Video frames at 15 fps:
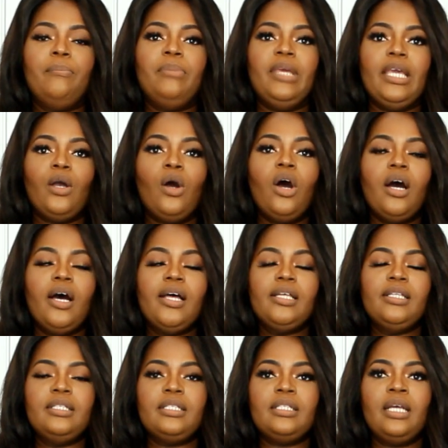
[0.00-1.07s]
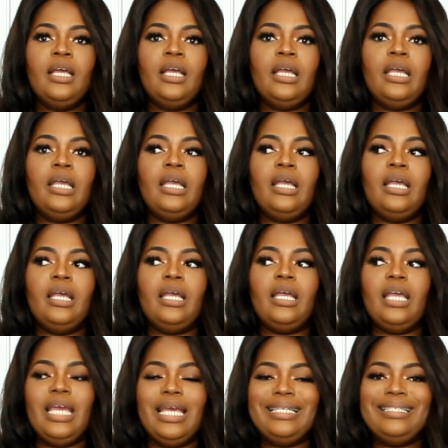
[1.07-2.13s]
because
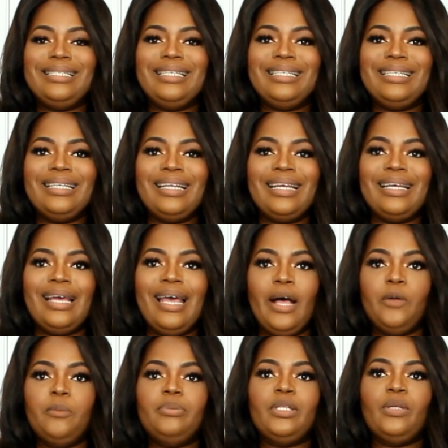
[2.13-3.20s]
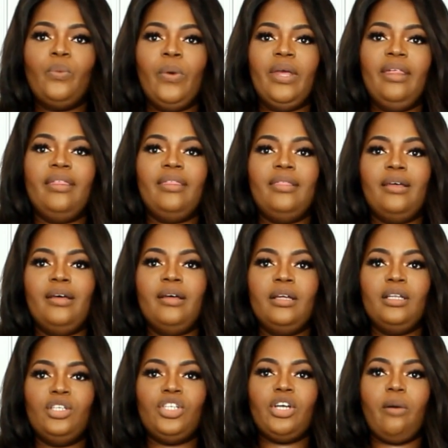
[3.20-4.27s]
it helps with
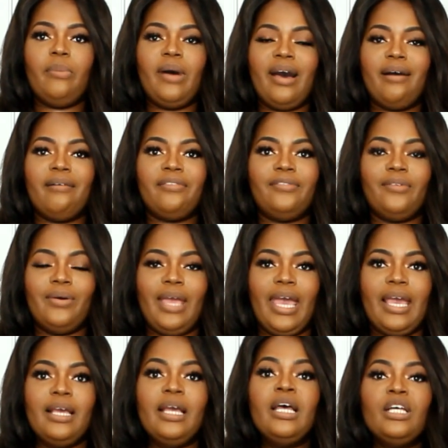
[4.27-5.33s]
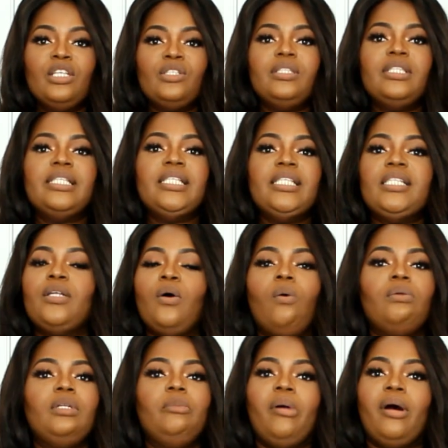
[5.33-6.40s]
the top half. Okay, so this is the
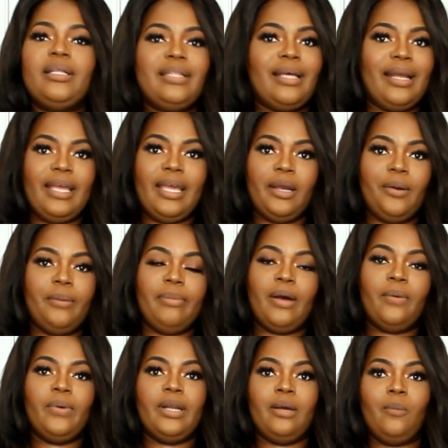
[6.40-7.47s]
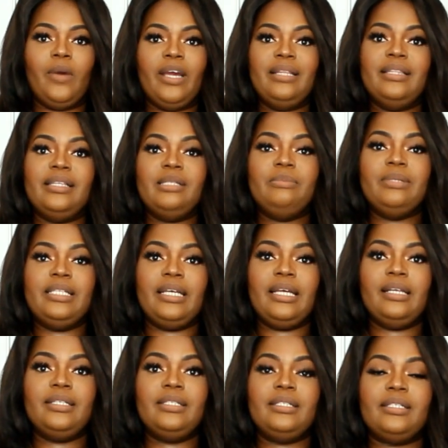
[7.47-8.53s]
only part that I care about when I'm wearing this
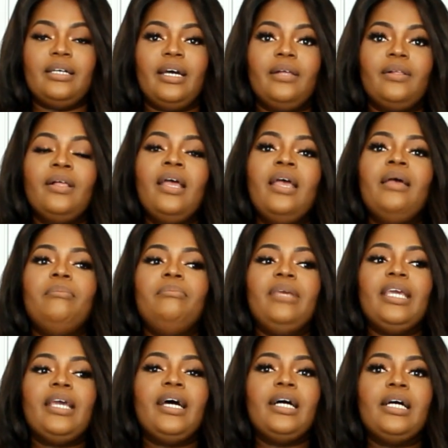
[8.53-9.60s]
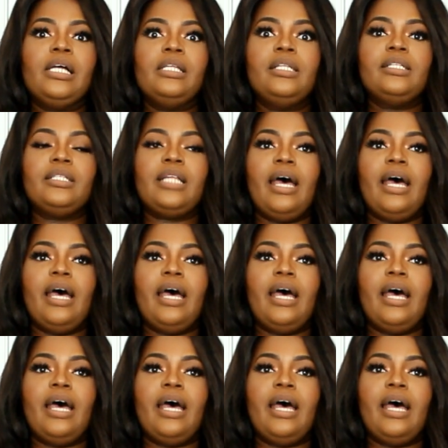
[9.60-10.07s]
particular style, because